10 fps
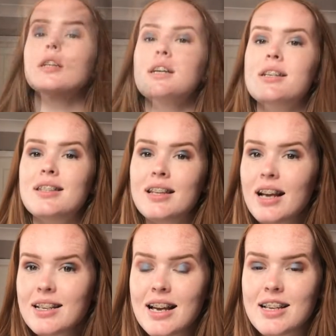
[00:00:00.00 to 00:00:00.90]
So the
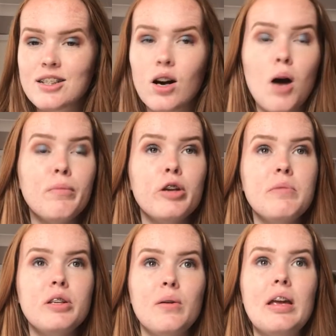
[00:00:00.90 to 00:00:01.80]
next hairstyle I'm going to be
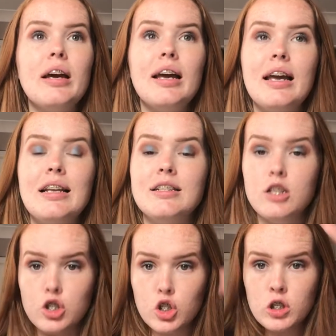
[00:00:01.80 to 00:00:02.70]
doing is
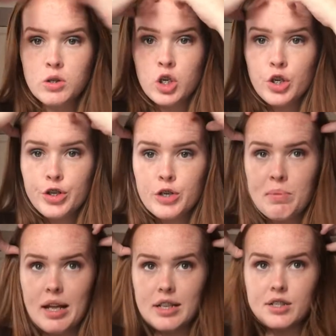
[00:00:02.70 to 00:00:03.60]
two Dutch
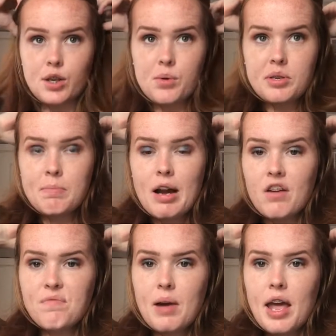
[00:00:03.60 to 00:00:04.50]
plaits going to the back
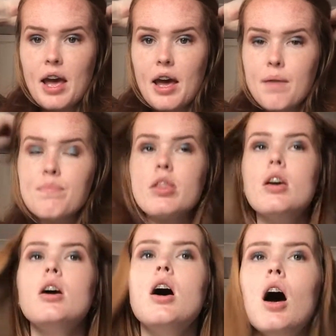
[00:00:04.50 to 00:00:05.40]
of my hair.
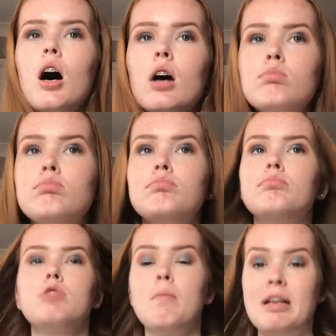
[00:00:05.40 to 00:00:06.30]

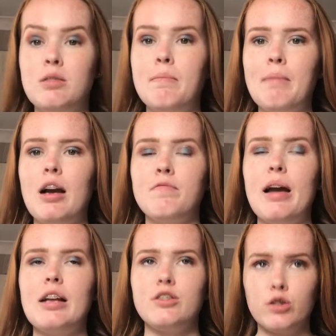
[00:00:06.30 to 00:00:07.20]
Go back to the back of my
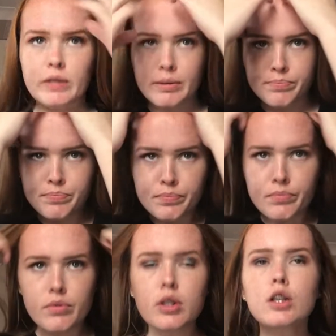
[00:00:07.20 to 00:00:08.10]
head, sorry.
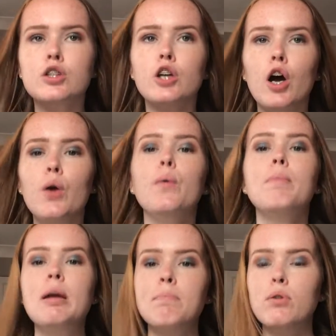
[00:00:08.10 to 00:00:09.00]
So
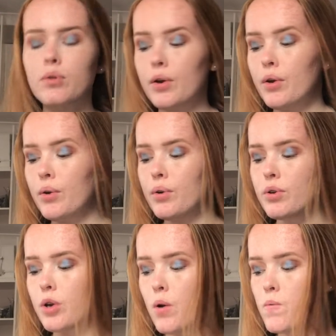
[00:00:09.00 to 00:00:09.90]
people who
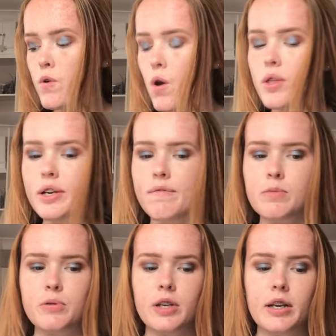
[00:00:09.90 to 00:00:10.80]
don't know the difference
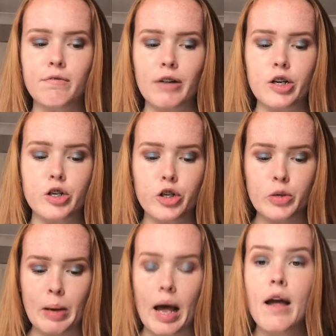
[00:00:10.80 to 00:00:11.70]
between French and Dutch
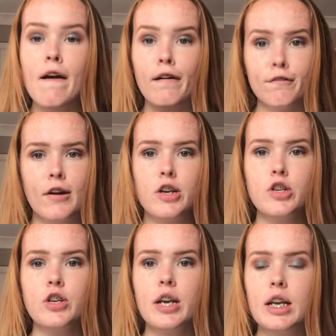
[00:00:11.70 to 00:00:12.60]
plait,
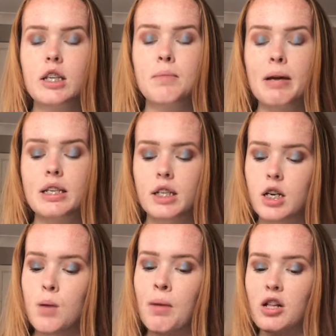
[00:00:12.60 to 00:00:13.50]
French is basically
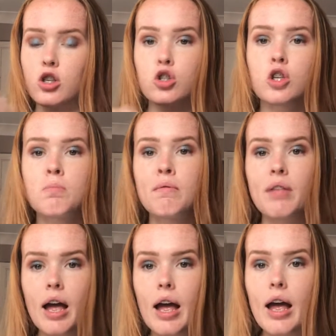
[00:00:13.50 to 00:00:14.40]
you plait on top of the
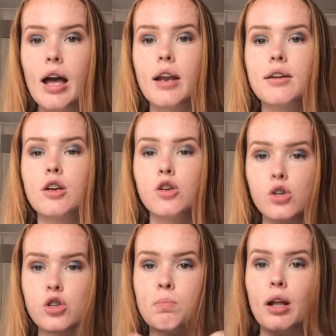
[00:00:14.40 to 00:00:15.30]
hair and
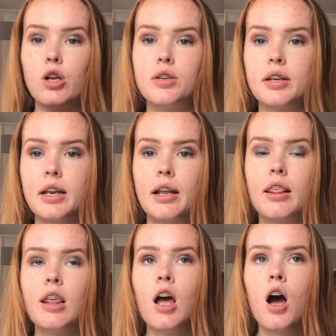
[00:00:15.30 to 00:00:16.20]
Dutch you plait underneath.
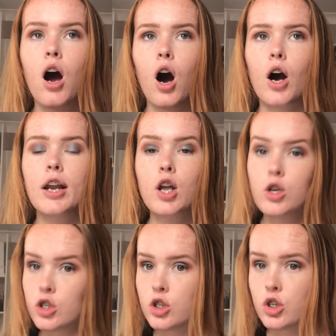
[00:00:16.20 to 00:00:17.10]
I learned
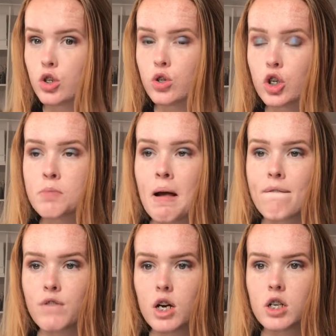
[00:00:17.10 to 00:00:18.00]
to do Dutch plait
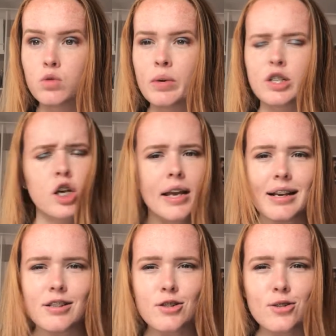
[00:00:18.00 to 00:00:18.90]
first, which
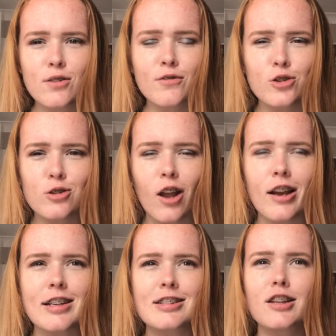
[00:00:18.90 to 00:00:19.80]
isn't
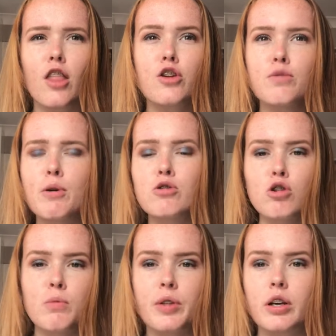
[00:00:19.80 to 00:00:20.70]
isn't like the most
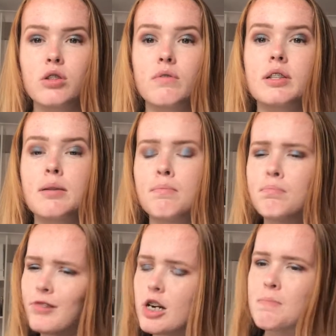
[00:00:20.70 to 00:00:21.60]
normal thing, because obviously
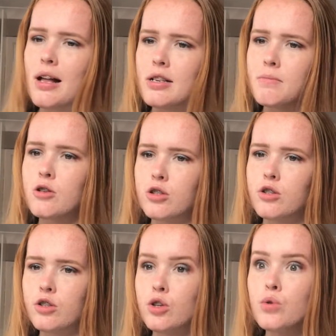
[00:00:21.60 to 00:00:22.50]
French plait is the most
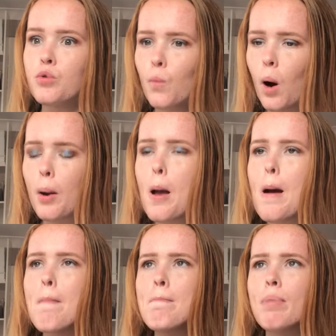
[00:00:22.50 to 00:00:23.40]
used one,
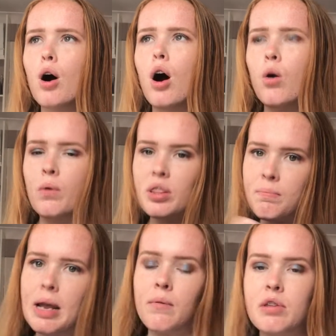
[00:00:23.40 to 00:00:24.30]
but with
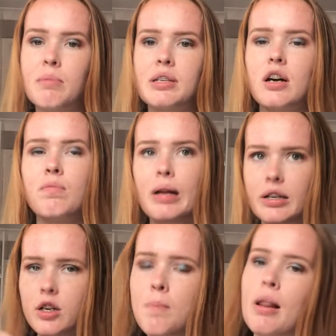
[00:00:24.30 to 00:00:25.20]
myself
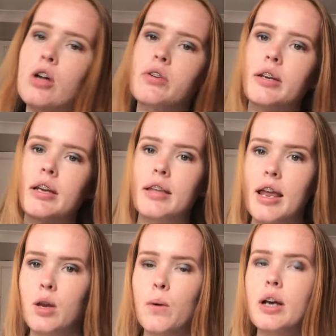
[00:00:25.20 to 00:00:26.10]
plaiting, I plait underneath
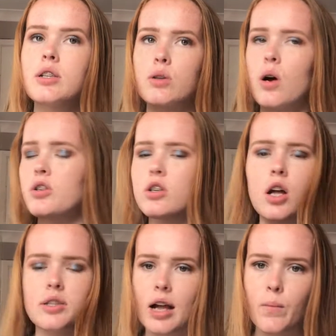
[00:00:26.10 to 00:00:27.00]
anyway, so I just
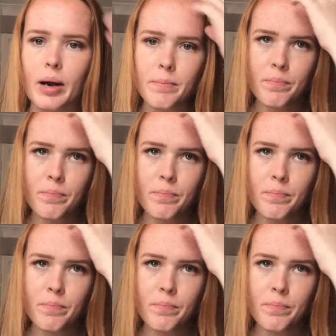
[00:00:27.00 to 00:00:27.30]
learned that way.